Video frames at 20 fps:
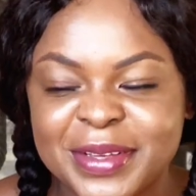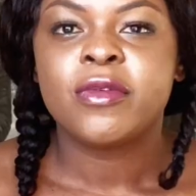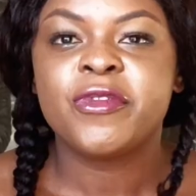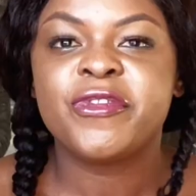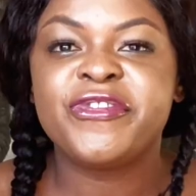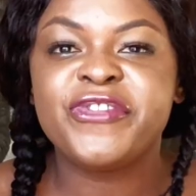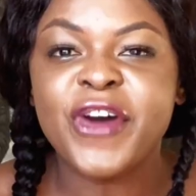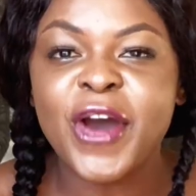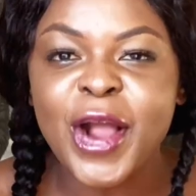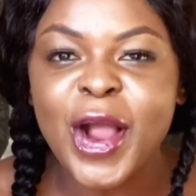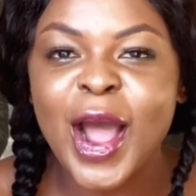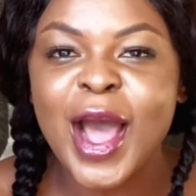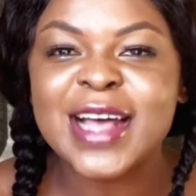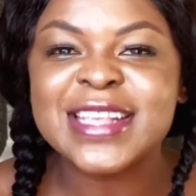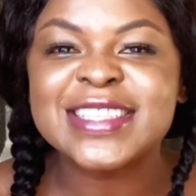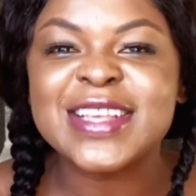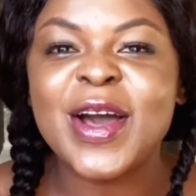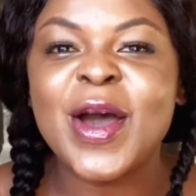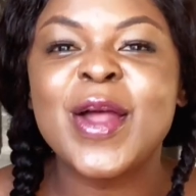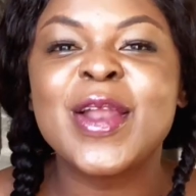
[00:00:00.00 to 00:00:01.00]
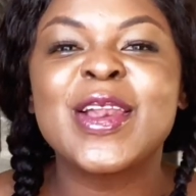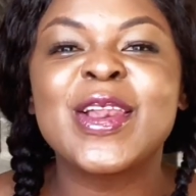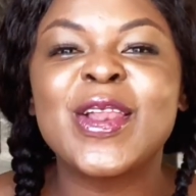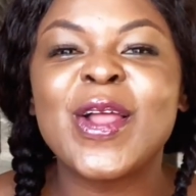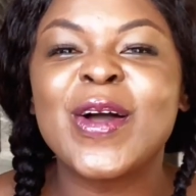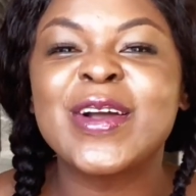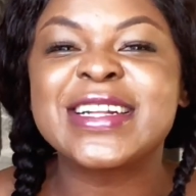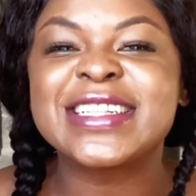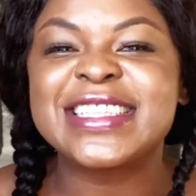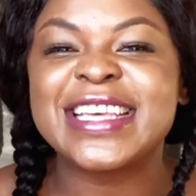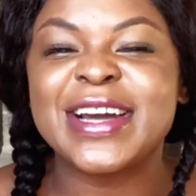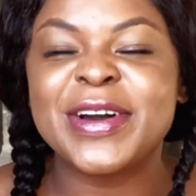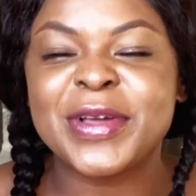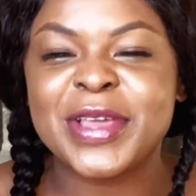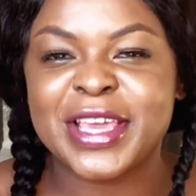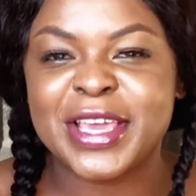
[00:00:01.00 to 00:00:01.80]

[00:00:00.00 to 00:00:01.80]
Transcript: Focus on long tail